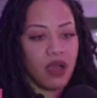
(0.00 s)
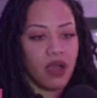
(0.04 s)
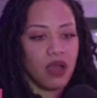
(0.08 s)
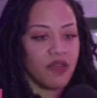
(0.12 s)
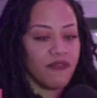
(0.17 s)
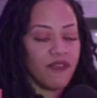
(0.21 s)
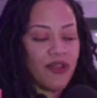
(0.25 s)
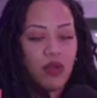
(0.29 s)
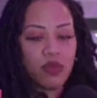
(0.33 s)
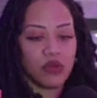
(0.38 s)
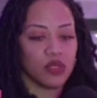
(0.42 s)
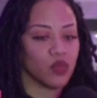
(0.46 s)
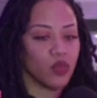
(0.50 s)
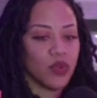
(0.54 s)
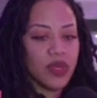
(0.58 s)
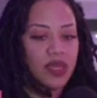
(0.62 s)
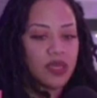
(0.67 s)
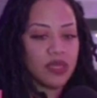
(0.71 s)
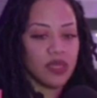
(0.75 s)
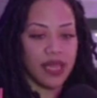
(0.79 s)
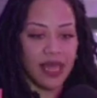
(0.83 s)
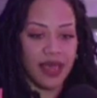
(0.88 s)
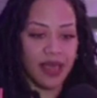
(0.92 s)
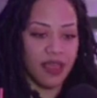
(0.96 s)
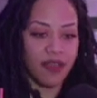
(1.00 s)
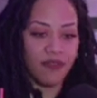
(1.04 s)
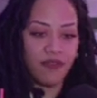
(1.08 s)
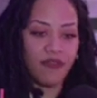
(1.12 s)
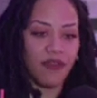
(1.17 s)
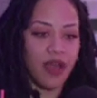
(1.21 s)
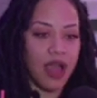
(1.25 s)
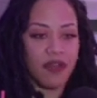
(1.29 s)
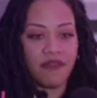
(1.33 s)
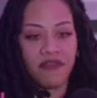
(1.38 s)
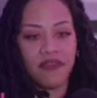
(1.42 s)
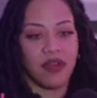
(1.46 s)
was with, like if
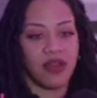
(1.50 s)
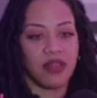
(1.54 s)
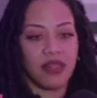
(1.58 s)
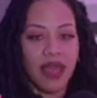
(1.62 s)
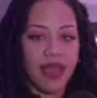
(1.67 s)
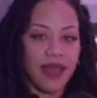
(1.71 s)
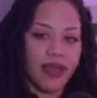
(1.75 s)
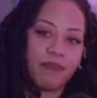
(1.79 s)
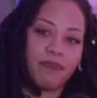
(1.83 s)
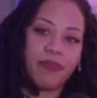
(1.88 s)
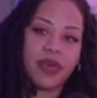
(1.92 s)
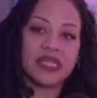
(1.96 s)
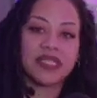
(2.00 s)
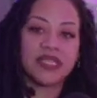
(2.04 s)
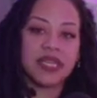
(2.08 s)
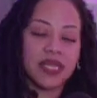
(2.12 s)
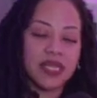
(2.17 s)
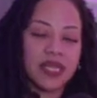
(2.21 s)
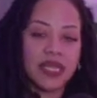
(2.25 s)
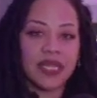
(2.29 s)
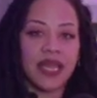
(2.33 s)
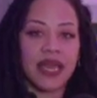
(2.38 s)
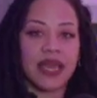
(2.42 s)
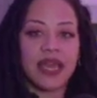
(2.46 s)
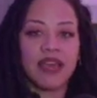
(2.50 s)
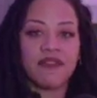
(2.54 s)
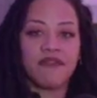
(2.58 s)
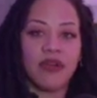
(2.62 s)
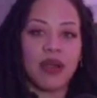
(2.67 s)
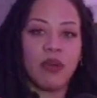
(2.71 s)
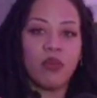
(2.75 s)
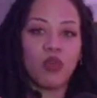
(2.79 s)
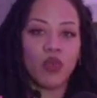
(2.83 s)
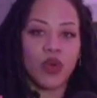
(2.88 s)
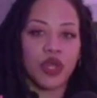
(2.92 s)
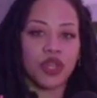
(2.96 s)
I like basically like if
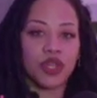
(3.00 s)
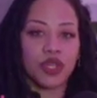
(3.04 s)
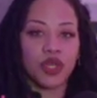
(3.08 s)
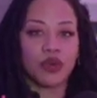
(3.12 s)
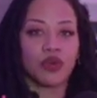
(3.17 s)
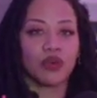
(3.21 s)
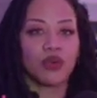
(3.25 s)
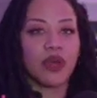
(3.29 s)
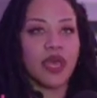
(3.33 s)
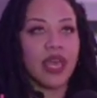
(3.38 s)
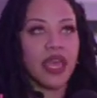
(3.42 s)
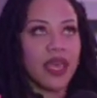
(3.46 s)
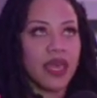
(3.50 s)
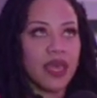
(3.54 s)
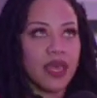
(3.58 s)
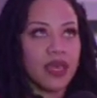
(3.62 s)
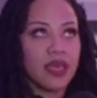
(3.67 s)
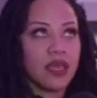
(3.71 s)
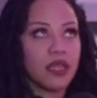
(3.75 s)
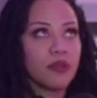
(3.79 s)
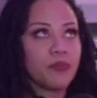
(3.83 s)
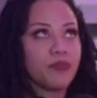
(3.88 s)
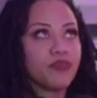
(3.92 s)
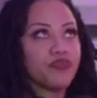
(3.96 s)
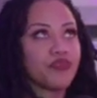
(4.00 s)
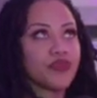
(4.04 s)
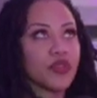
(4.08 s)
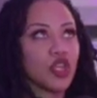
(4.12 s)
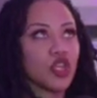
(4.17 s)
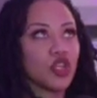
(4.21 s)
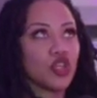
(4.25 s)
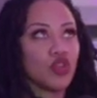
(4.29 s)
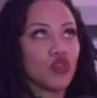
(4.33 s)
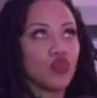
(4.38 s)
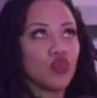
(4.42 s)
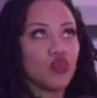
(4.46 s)
I'm with you and
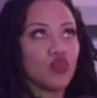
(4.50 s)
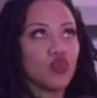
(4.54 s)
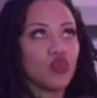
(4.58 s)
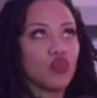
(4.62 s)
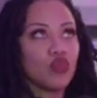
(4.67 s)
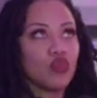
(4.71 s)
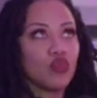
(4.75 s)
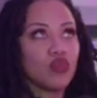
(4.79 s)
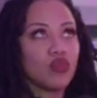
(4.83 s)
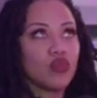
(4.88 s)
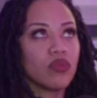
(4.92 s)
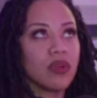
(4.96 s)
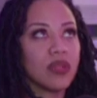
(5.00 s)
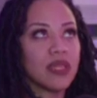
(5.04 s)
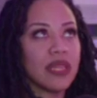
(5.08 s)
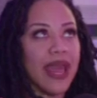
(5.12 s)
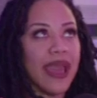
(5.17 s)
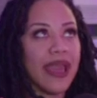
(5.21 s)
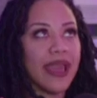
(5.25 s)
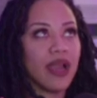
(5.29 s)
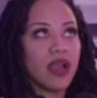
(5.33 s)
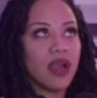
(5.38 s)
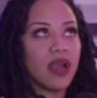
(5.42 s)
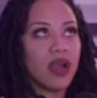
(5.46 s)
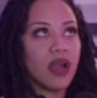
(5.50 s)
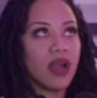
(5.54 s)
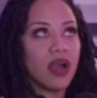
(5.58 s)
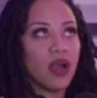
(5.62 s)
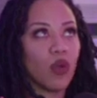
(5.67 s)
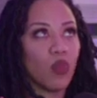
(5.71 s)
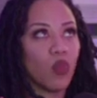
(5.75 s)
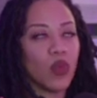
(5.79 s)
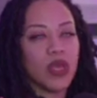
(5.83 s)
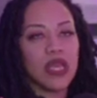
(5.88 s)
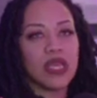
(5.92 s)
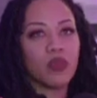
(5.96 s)
you like
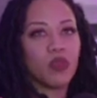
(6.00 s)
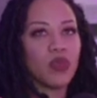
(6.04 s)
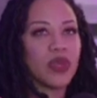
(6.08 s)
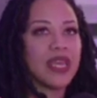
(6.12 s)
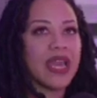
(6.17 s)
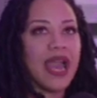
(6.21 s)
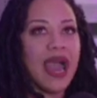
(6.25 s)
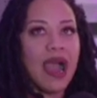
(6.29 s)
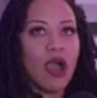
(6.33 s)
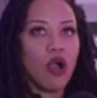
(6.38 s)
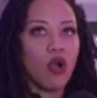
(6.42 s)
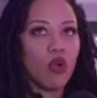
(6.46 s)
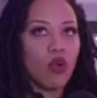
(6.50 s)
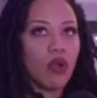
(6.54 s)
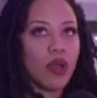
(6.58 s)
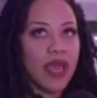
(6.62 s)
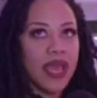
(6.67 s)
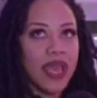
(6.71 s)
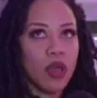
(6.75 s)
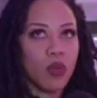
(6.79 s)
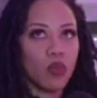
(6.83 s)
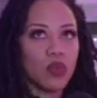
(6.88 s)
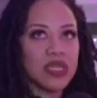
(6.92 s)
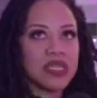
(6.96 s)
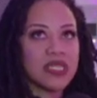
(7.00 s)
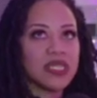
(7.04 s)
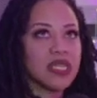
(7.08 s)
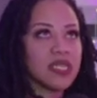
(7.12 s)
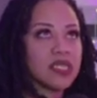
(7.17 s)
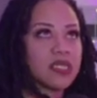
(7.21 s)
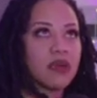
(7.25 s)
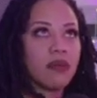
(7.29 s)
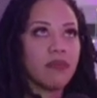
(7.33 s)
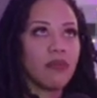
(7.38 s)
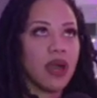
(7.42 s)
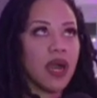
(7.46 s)
we out and we see
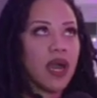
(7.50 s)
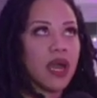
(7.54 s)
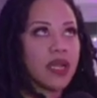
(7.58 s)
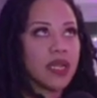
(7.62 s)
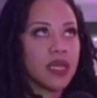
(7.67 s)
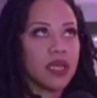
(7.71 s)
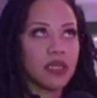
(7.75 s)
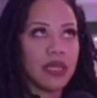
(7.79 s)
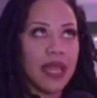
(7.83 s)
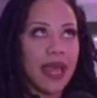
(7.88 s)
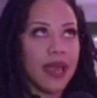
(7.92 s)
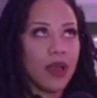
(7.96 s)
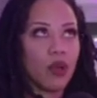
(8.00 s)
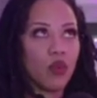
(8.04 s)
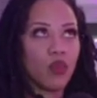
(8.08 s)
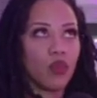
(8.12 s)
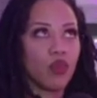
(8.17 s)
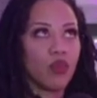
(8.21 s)
somebody like